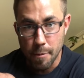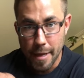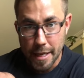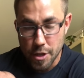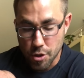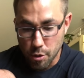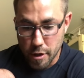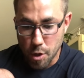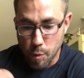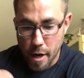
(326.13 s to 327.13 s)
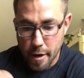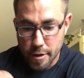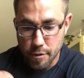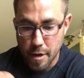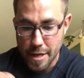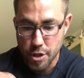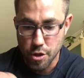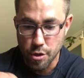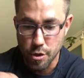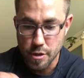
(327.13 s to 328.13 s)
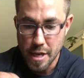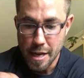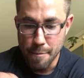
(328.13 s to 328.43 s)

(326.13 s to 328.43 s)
making sure that you're wearing the right shoes,